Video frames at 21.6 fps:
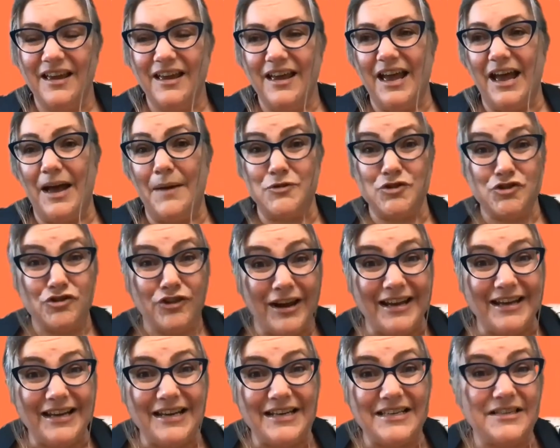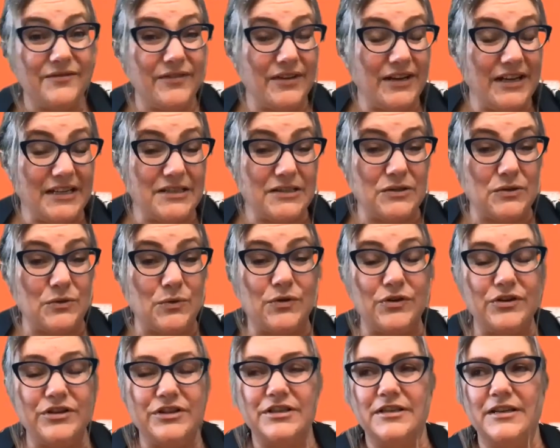tradies of any
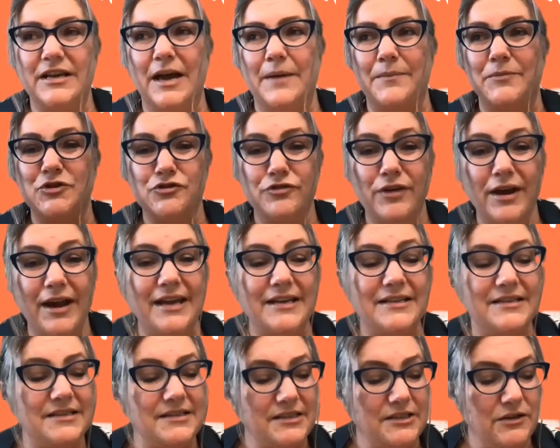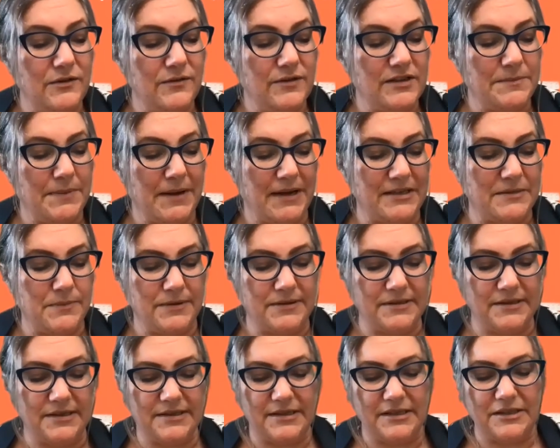sort, trades and service-based
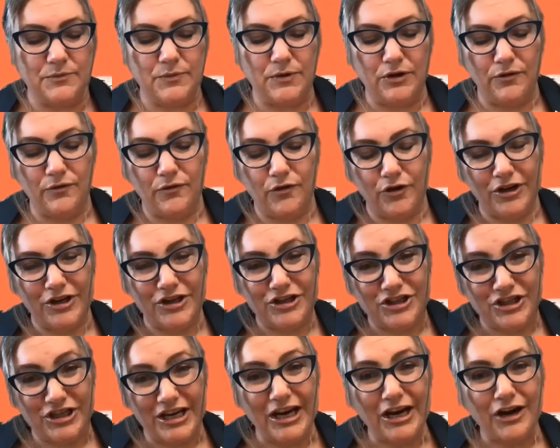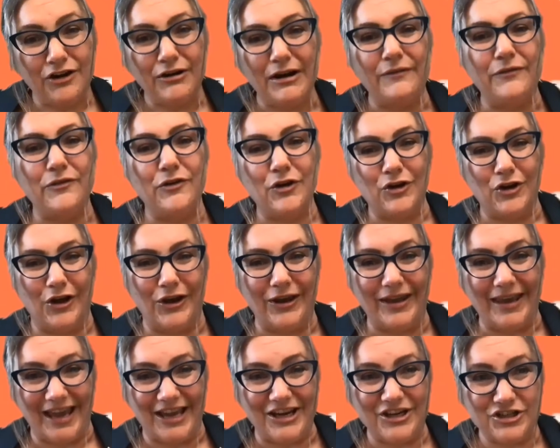businesses where you've got a geographical
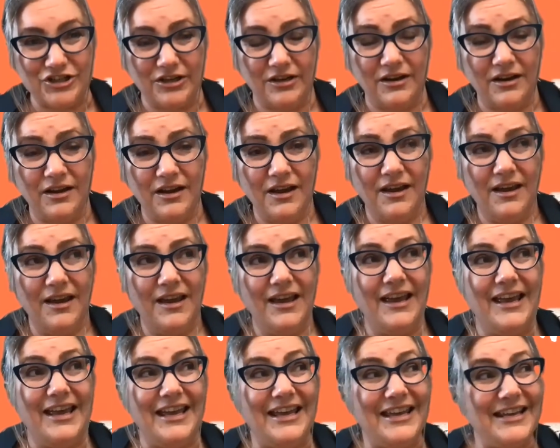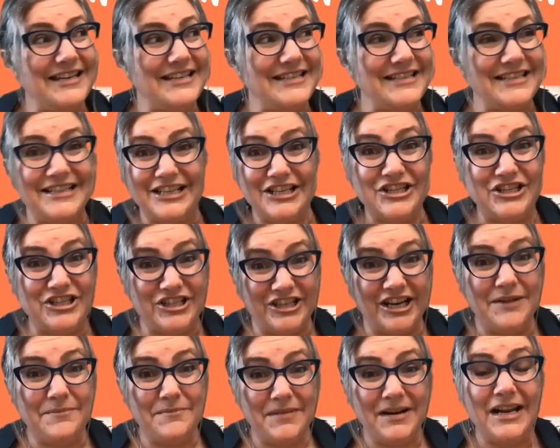location. It is
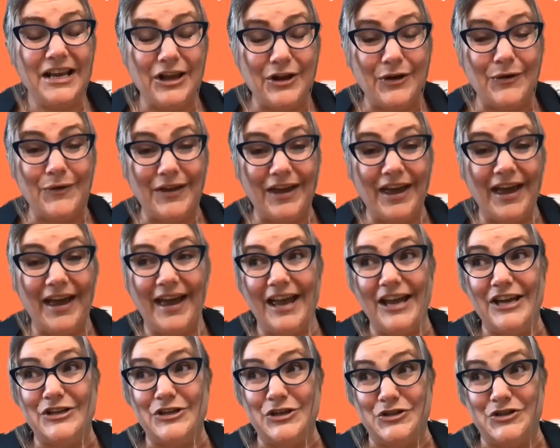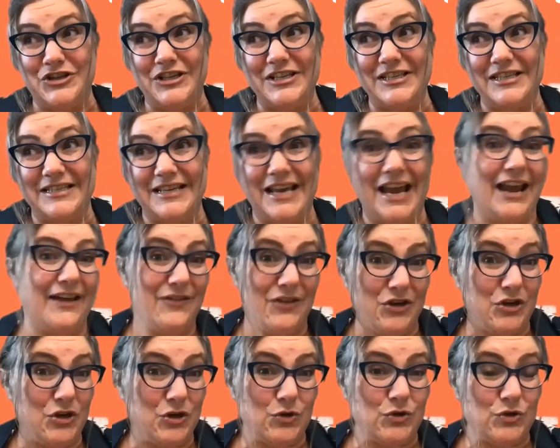legitimately okay to just say
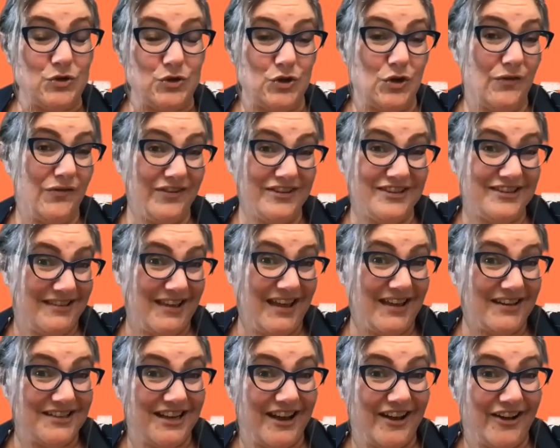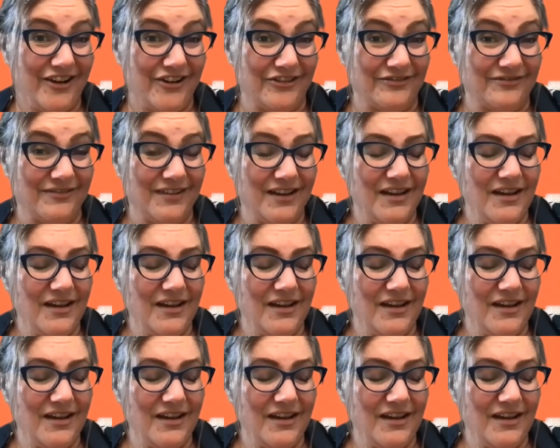that you service that town.